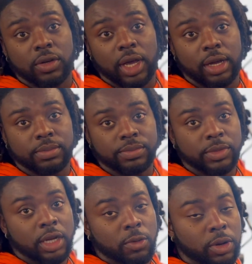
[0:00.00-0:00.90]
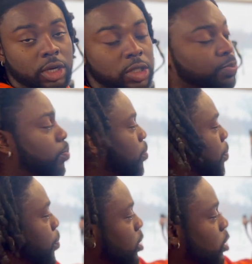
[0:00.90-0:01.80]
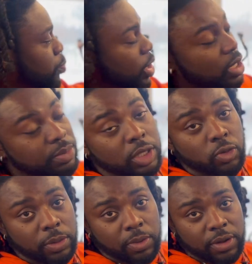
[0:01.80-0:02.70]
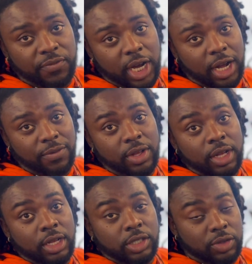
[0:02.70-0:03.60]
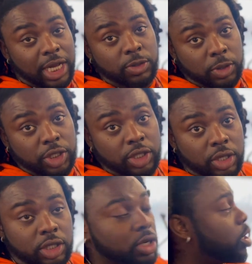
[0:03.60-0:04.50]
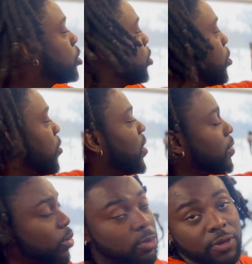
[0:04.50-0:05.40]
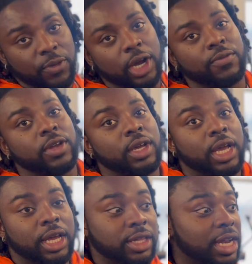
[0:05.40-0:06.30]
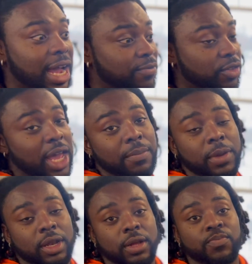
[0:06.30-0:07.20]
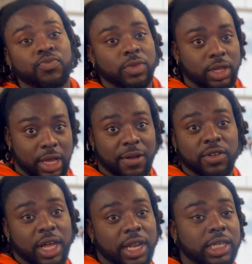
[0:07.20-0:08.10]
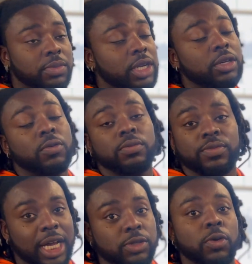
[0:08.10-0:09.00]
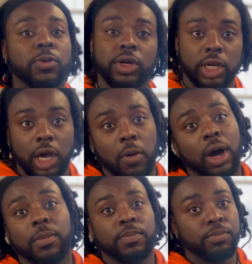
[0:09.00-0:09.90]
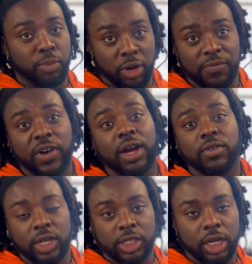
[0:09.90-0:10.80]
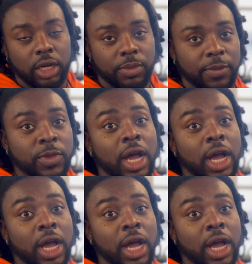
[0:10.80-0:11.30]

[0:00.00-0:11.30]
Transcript: Okay. We're gonna put the speed up to 3.5. So that's where she's gonna start 3.5, 3.5, and then after that next minute, that's when we're gonna go up 0.5 on each increment.